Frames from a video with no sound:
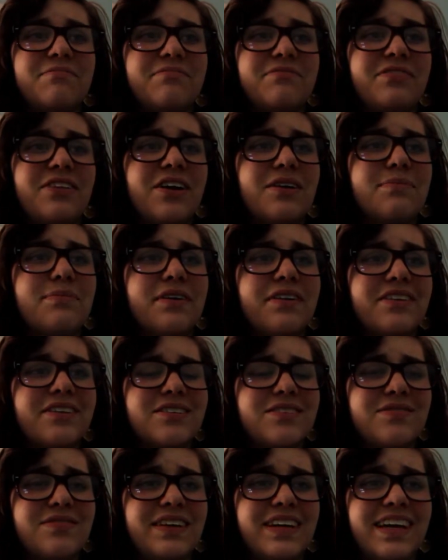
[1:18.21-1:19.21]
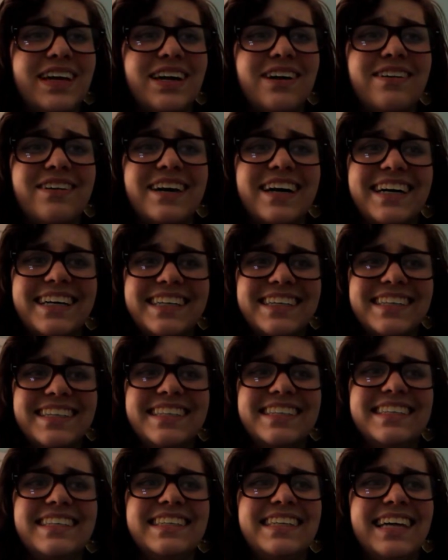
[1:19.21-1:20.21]
Vlogbrothers video, and
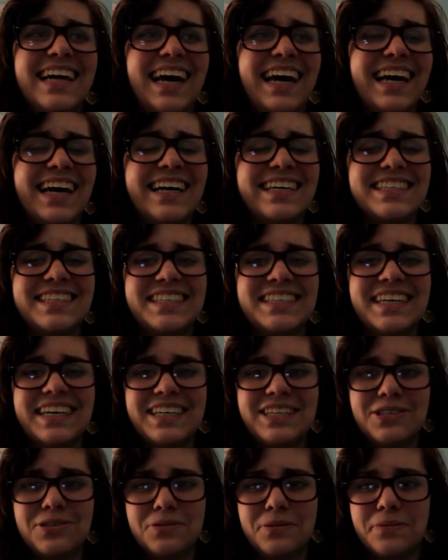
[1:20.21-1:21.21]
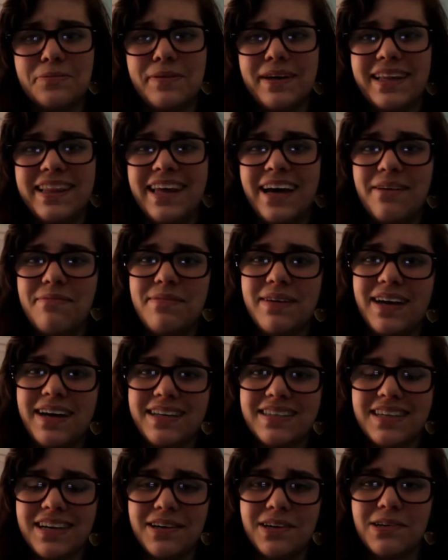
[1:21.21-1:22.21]
I hesitate to admit that
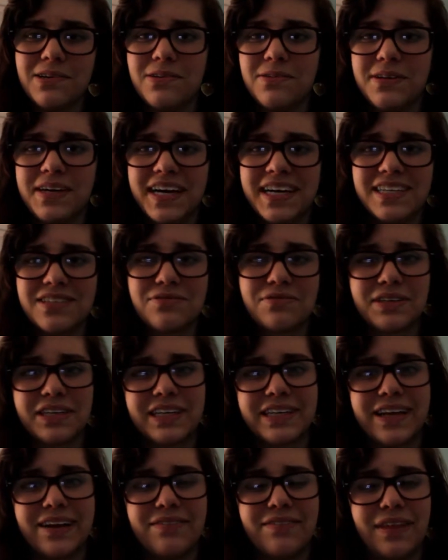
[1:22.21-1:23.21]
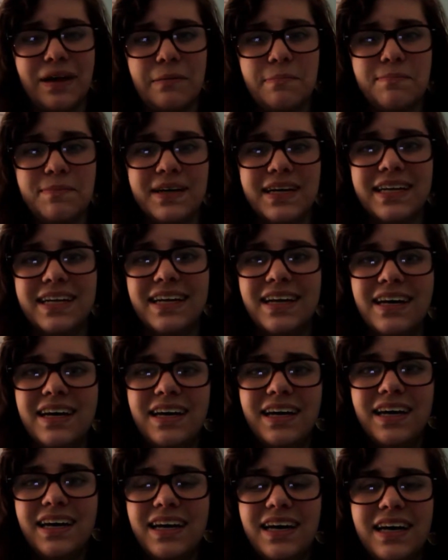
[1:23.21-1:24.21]
because I know you guys really love them, but
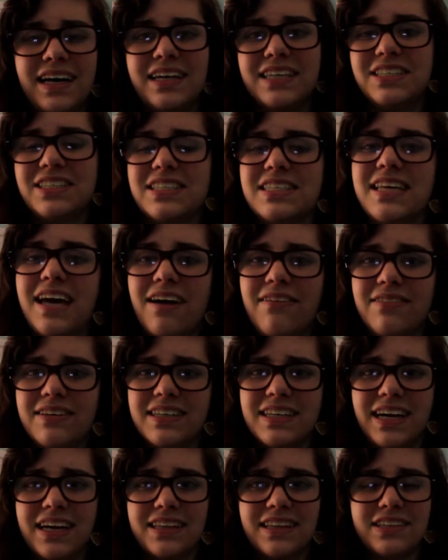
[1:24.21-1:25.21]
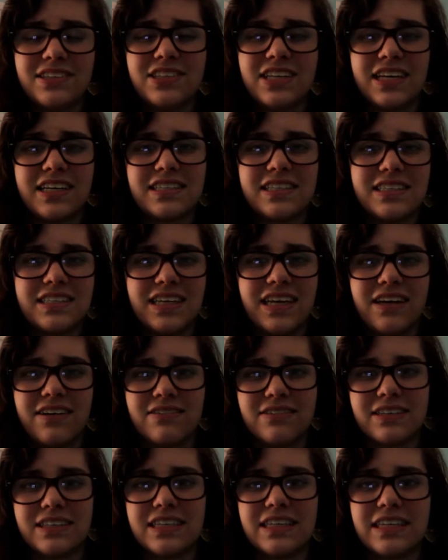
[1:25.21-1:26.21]
I just haven't gotten the chance to
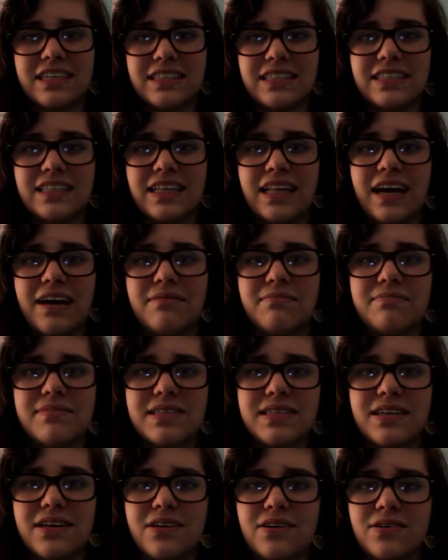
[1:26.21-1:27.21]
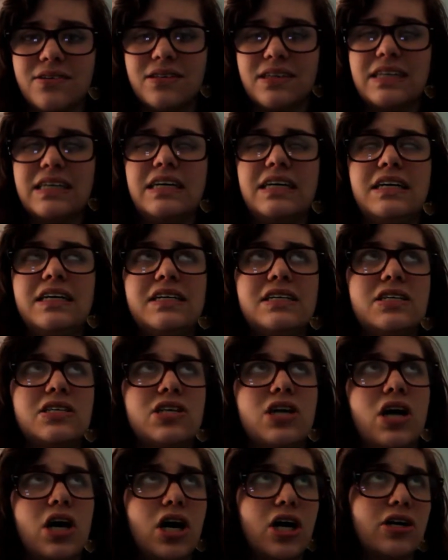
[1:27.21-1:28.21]
get really into them, so
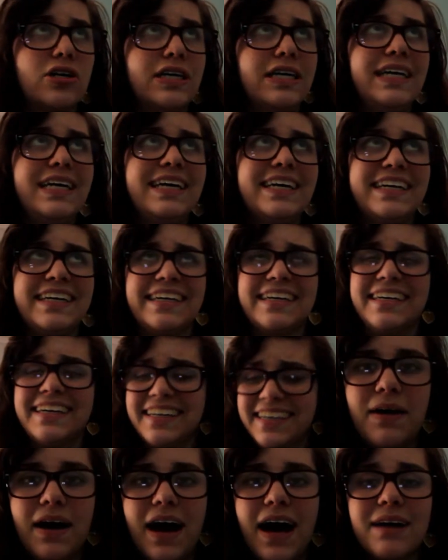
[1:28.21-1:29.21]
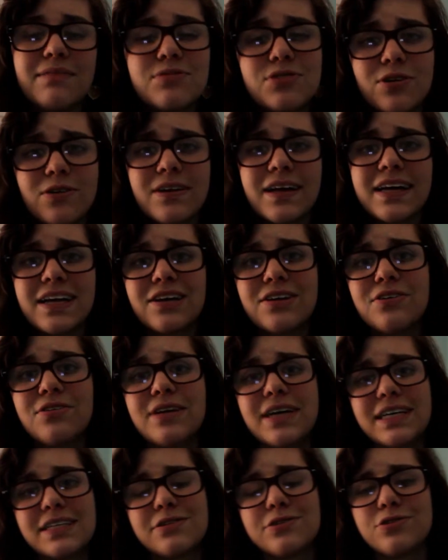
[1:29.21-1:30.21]
sorry. I'm so glad all you
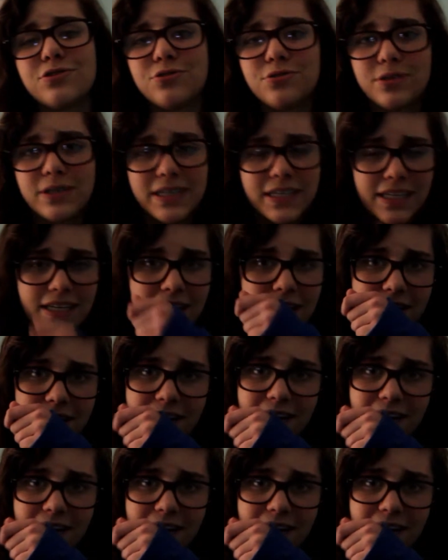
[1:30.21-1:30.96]
guys enjoyed